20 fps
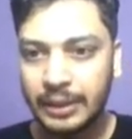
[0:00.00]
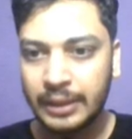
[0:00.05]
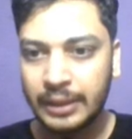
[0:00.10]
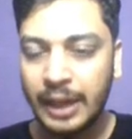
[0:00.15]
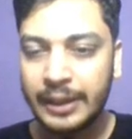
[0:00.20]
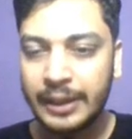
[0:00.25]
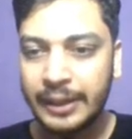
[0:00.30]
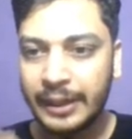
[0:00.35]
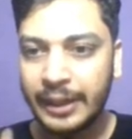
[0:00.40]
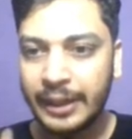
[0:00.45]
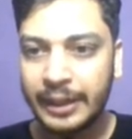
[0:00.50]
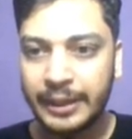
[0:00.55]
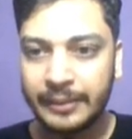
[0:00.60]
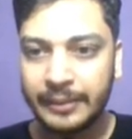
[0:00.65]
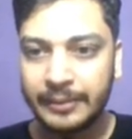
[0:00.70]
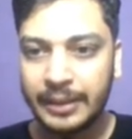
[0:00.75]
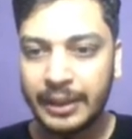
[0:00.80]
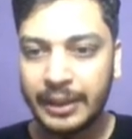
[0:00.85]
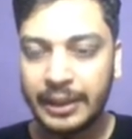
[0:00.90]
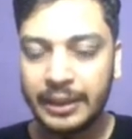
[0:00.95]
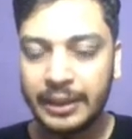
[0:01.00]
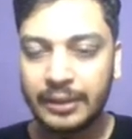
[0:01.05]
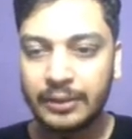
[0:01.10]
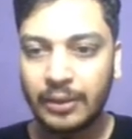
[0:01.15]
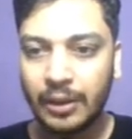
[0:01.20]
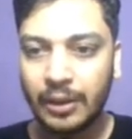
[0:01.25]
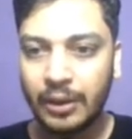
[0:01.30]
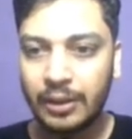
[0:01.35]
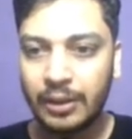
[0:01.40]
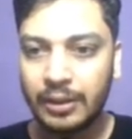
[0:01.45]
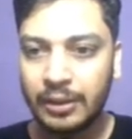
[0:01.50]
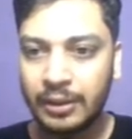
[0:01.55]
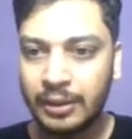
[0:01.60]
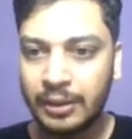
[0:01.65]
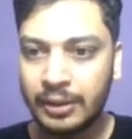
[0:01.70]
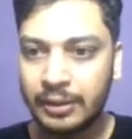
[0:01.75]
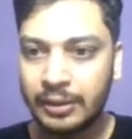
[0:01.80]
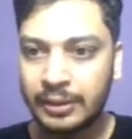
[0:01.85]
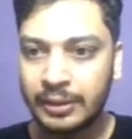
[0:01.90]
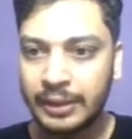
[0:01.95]
alternatively
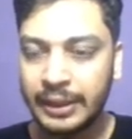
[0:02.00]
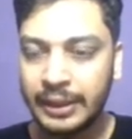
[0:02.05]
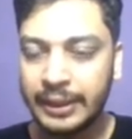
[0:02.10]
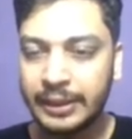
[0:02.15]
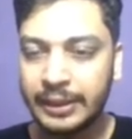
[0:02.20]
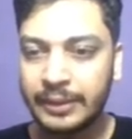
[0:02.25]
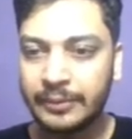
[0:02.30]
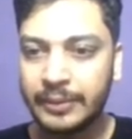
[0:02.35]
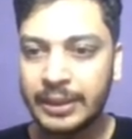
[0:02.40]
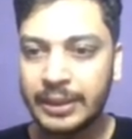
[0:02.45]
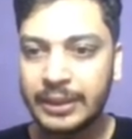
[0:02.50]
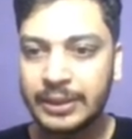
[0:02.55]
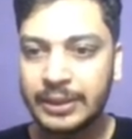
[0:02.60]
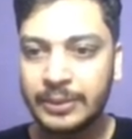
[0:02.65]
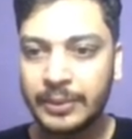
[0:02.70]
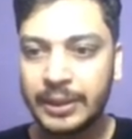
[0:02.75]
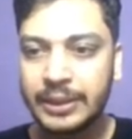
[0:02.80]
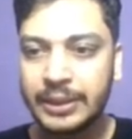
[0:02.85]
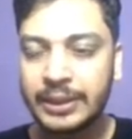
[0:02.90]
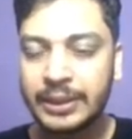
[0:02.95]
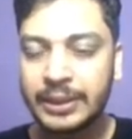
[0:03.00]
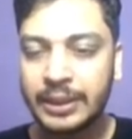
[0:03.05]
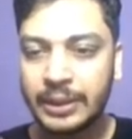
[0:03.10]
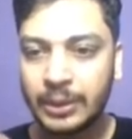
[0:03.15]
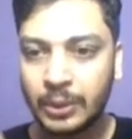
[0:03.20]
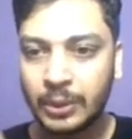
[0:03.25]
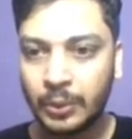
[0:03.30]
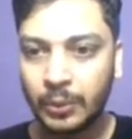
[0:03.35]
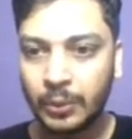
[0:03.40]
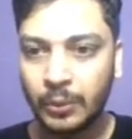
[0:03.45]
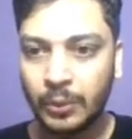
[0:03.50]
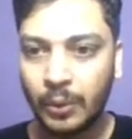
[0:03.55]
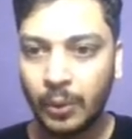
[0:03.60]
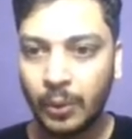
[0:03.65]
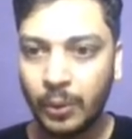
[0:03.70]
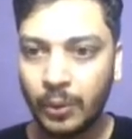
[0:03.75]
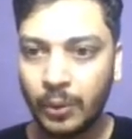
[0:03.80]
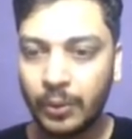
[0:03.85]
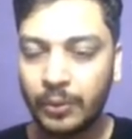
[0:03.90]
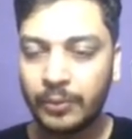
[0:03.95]
it will switch to
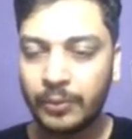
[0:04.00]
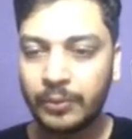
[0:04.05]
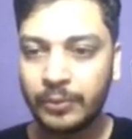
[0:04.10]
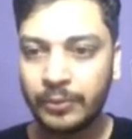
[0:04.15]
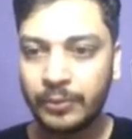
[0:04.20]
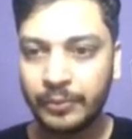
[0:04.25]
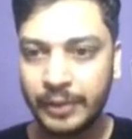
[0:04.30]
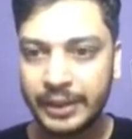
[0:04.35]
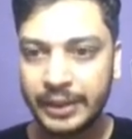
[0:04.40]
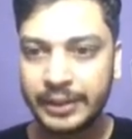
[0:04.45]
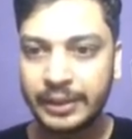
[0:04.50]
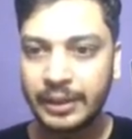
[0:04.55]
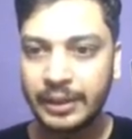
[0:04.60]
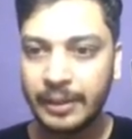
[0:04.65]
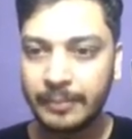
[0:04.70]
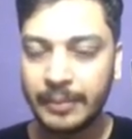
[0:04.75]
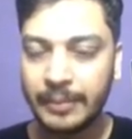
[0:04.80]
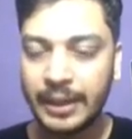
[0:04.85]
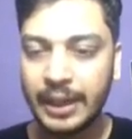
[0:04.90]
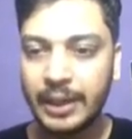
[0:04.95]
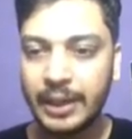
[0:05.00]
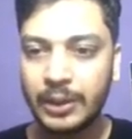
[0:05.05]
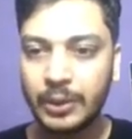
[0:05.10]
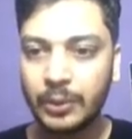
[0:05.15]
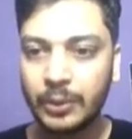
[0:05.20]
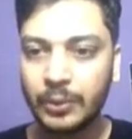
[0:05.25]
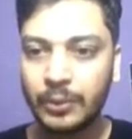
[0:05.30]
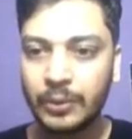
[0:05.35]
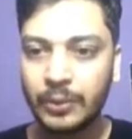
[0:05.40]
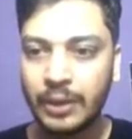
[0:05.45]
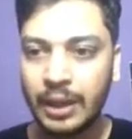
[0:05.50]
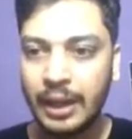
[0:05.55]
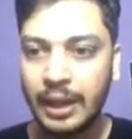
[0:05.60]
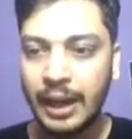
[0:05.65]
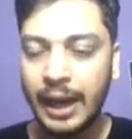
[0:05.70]
O with player 2,